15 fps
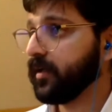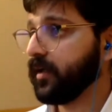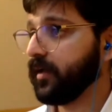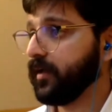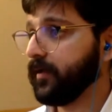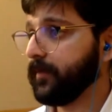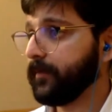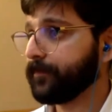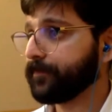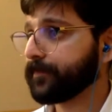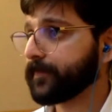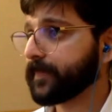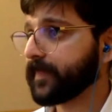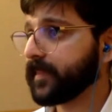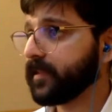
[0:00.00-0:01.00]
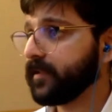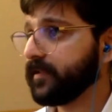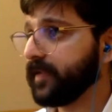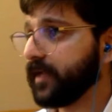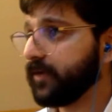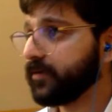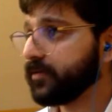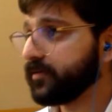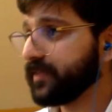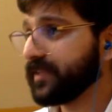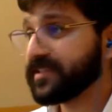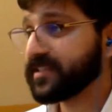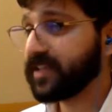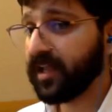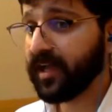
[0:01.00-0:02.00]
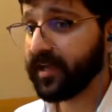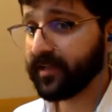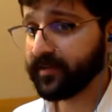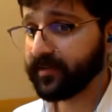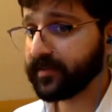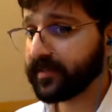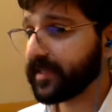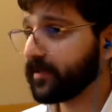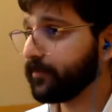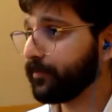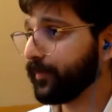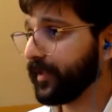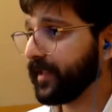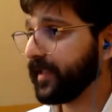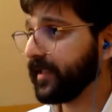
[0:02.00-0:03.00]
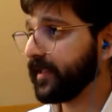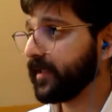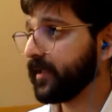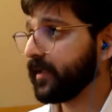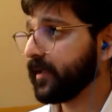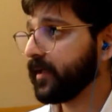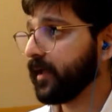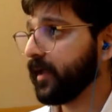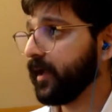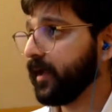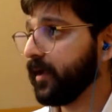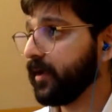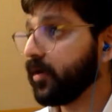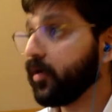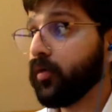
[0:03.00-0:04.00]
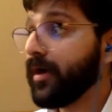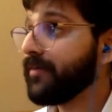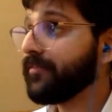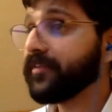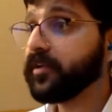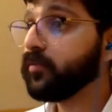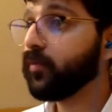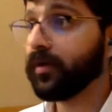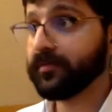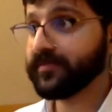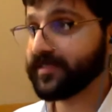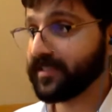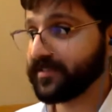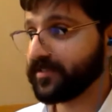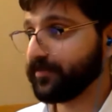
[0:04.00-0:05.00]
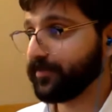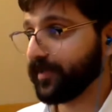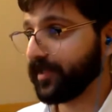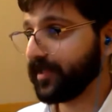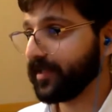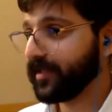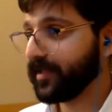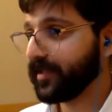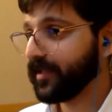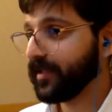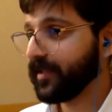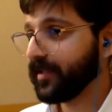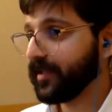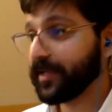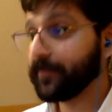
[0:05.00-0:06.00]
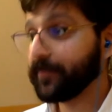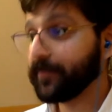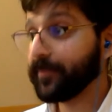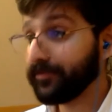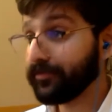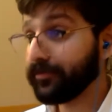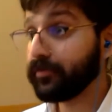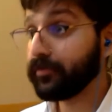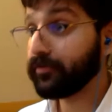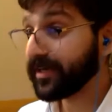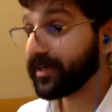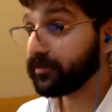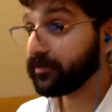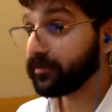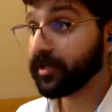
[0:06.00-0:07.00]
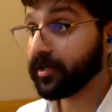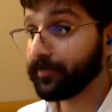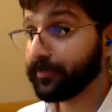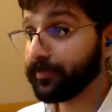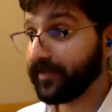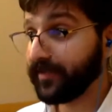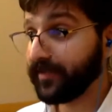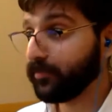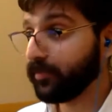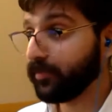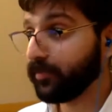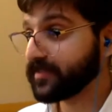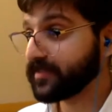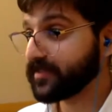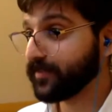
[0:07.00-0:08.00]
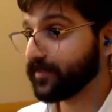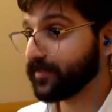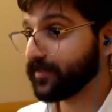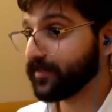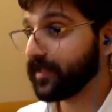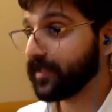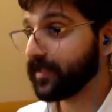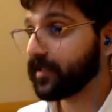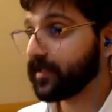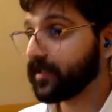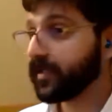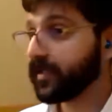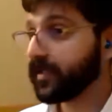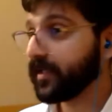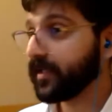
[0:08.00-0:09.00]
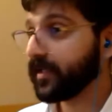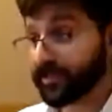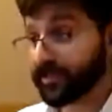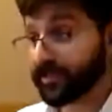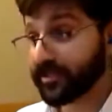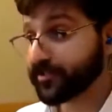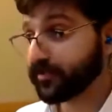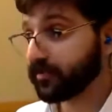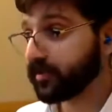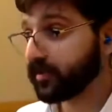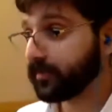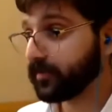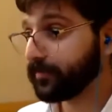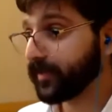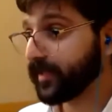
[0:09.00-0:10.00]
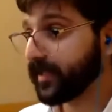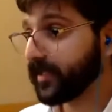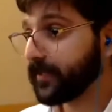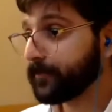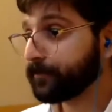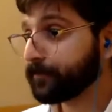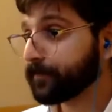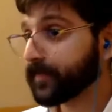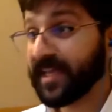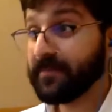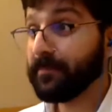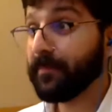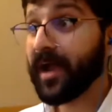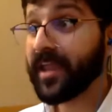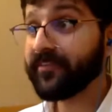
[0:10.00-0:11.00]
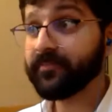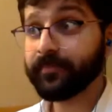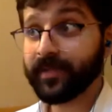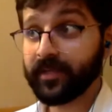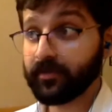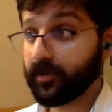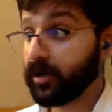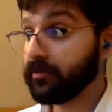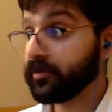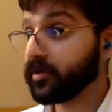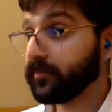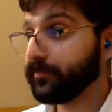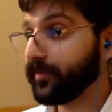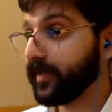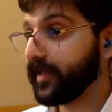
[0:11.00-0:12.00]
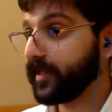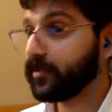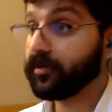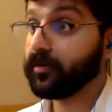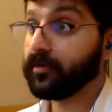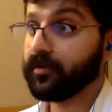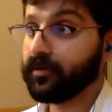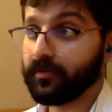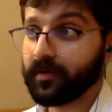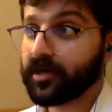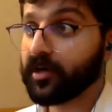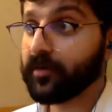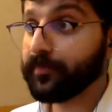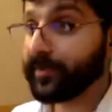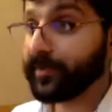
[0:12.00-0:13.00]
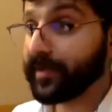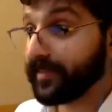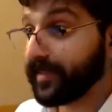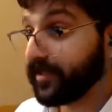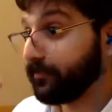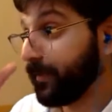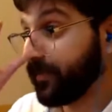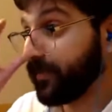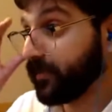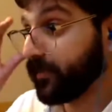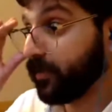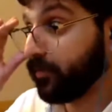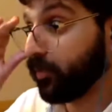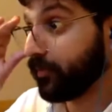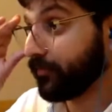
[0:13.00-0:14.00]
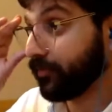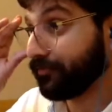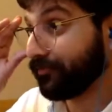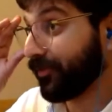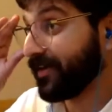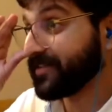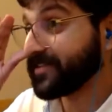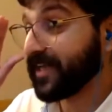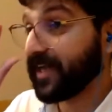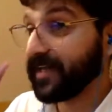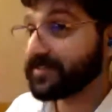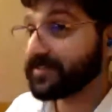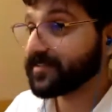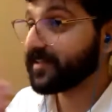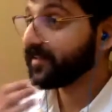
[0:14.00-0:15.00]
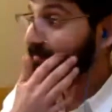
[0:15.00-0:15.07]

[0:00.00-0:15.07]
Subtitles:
Now, this client can be whoever you want it to be. It can be for a real company if you want it to be. It can be a fictional company. It might even be your own company, or a company that maybe one of your friends has.